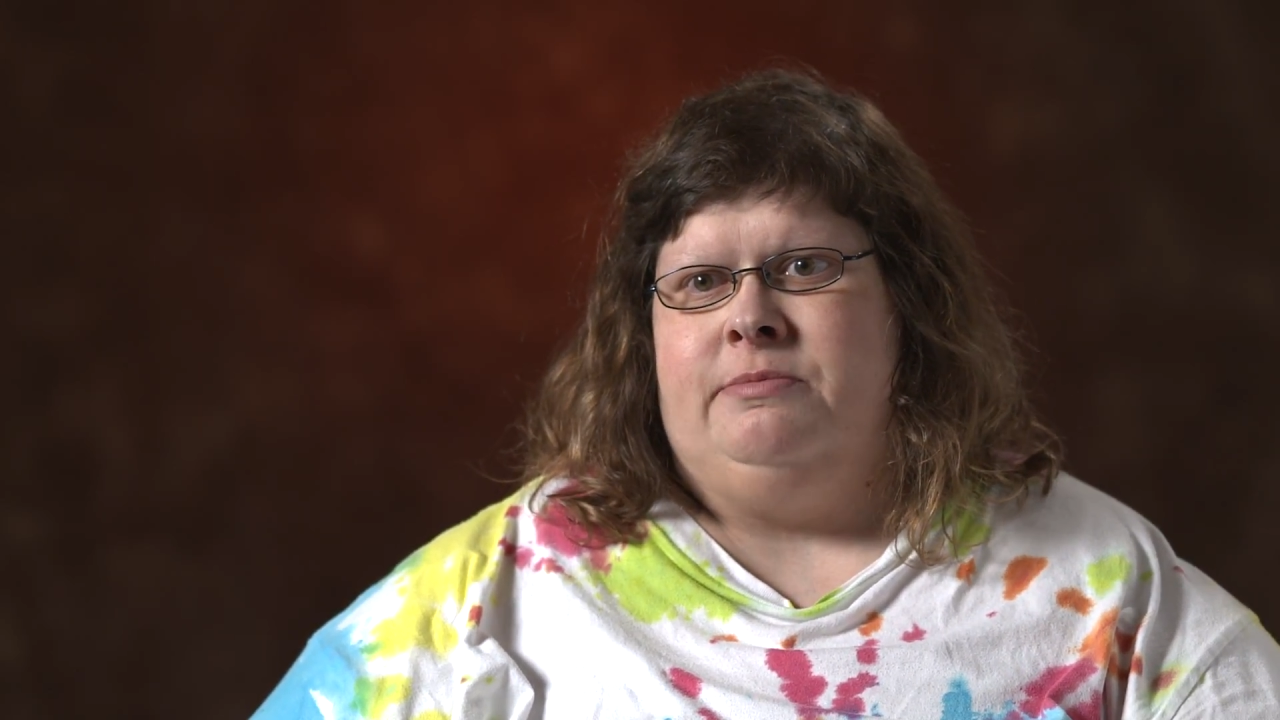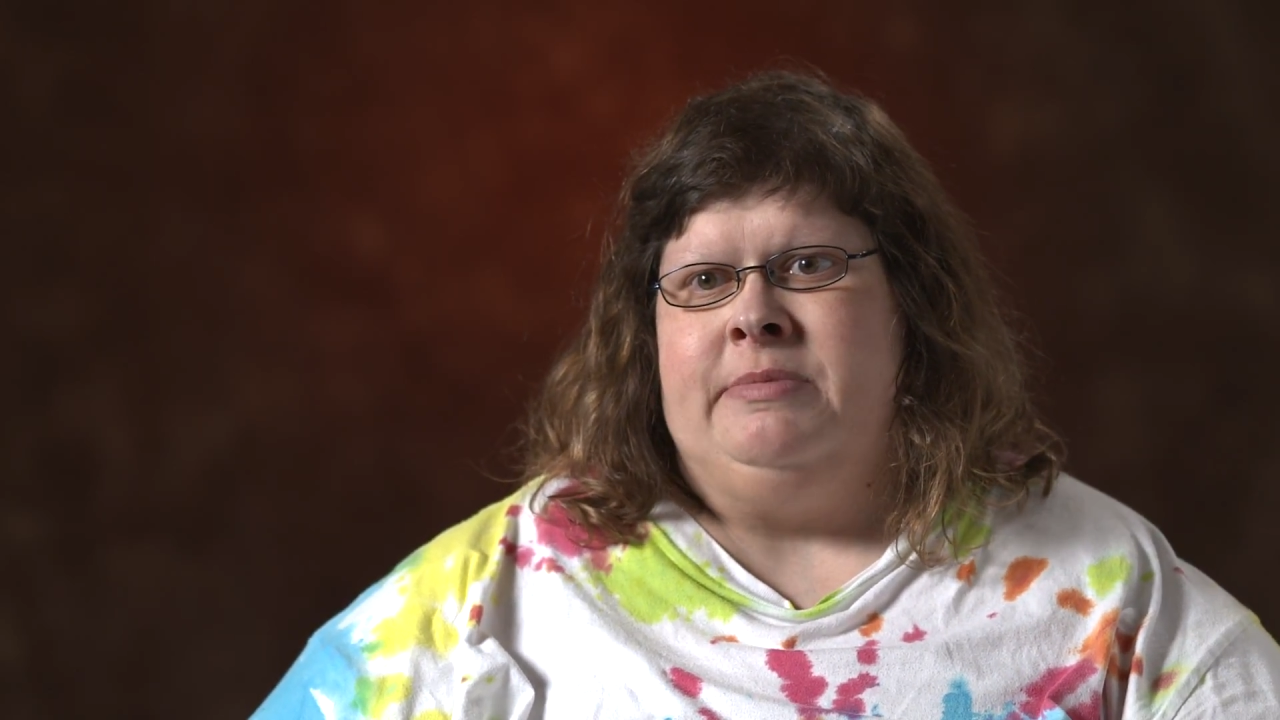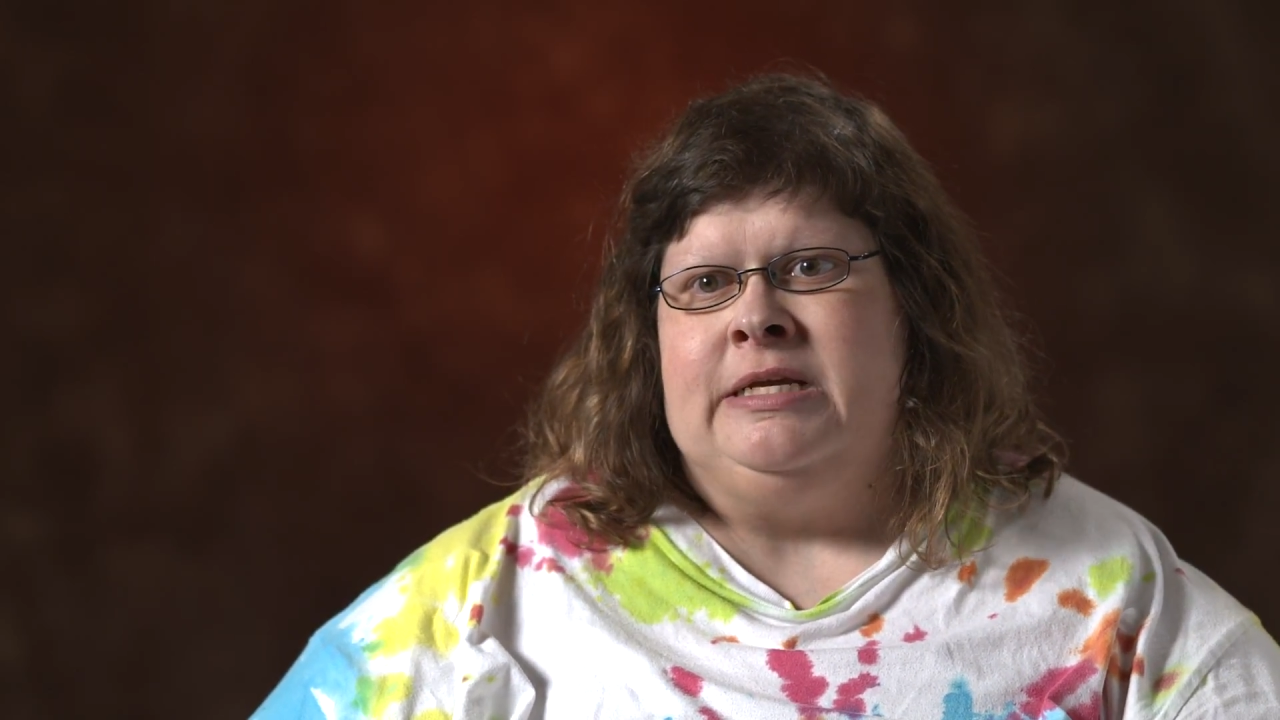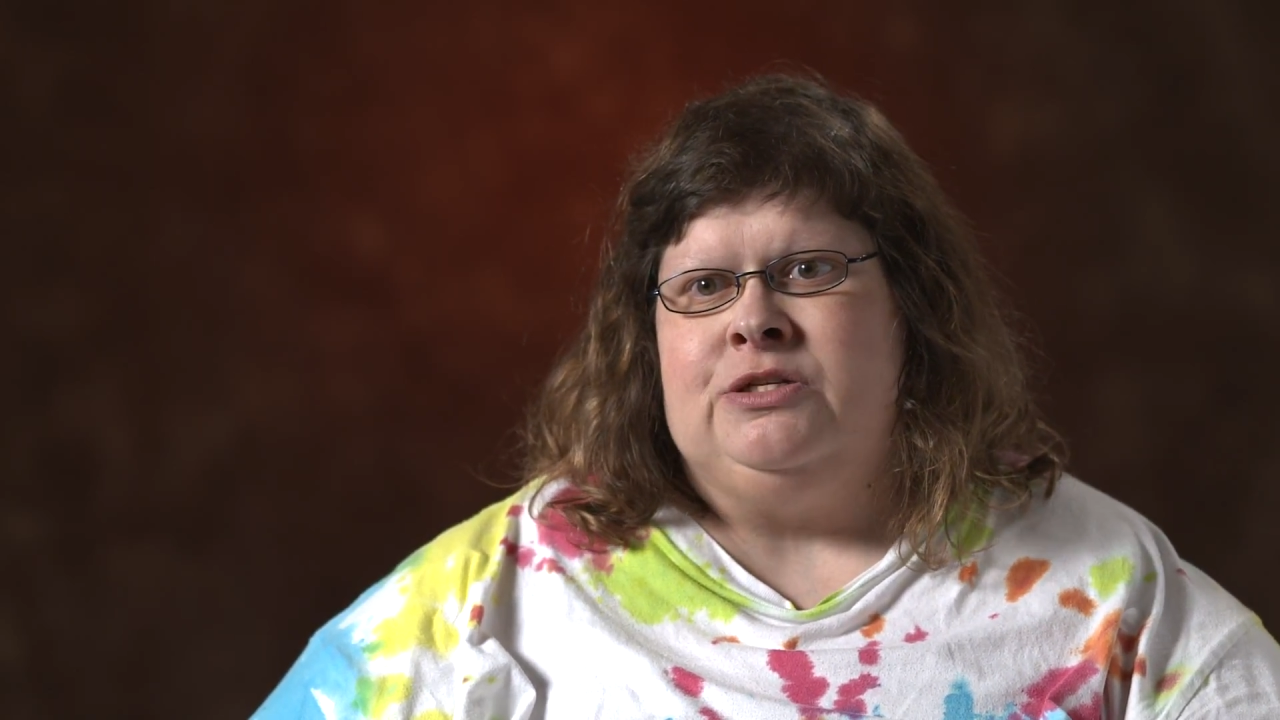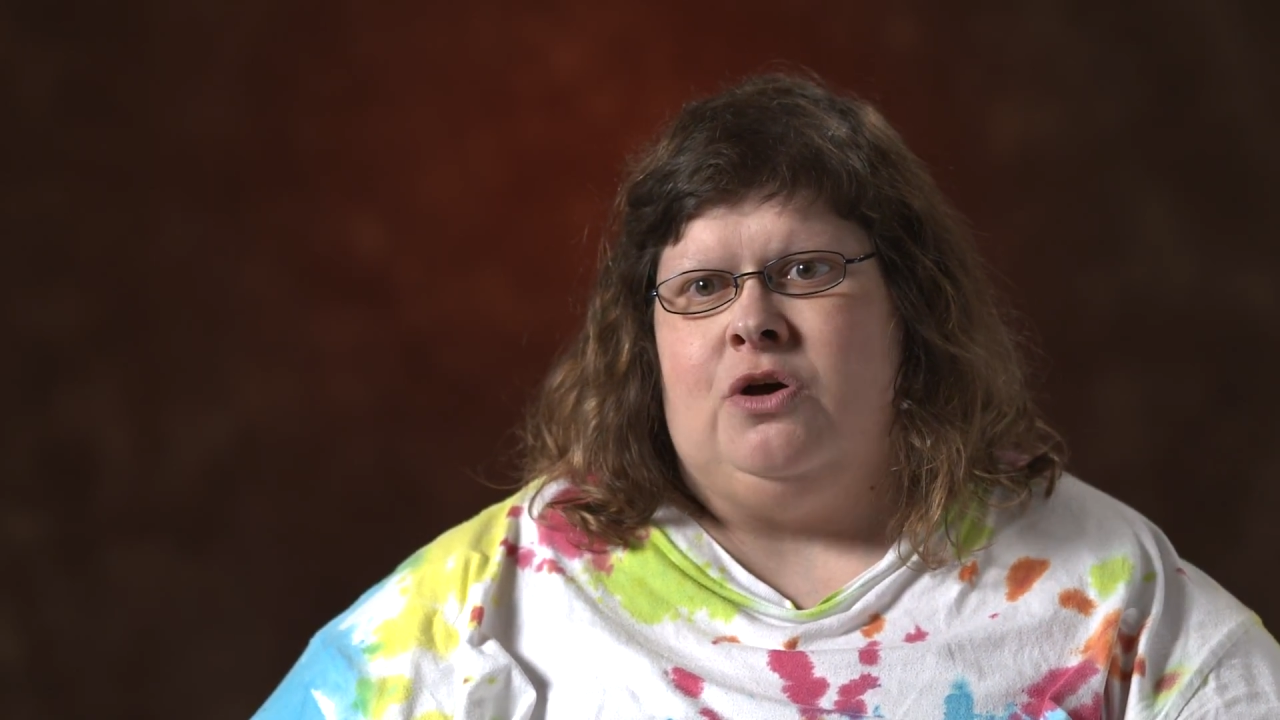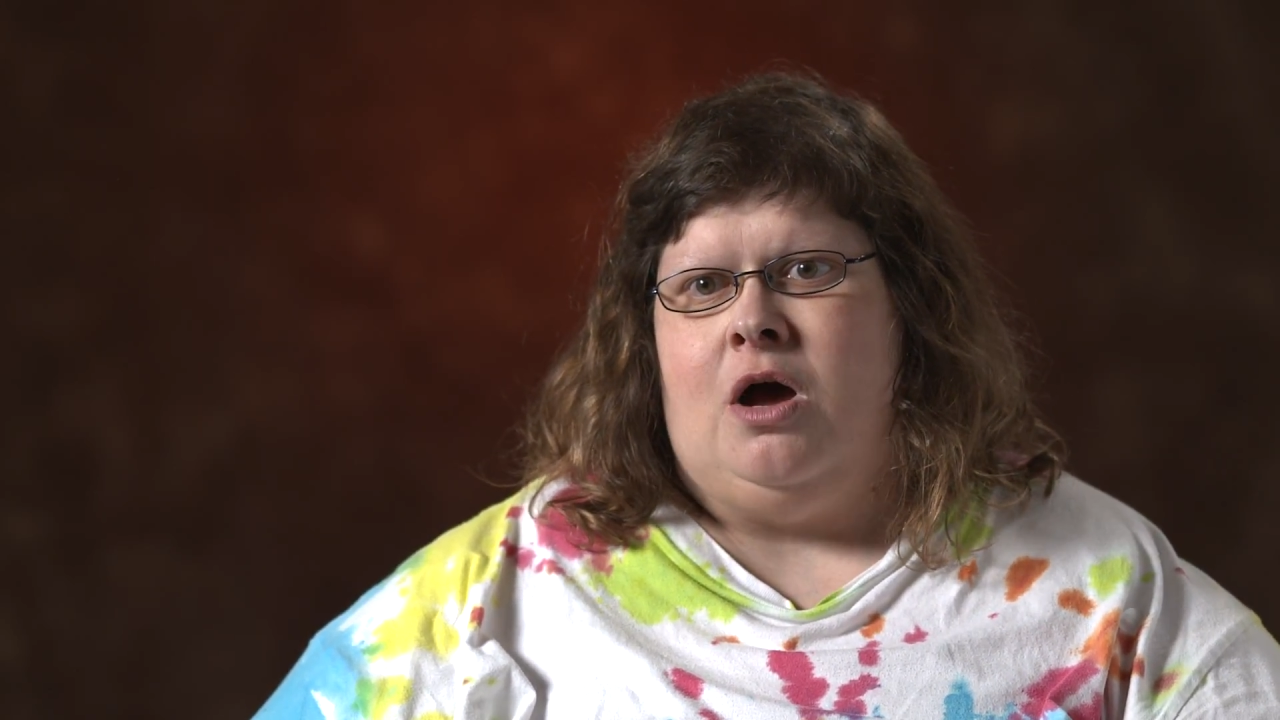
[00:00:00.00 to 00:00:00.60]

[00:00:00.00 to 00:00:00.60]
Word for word: mental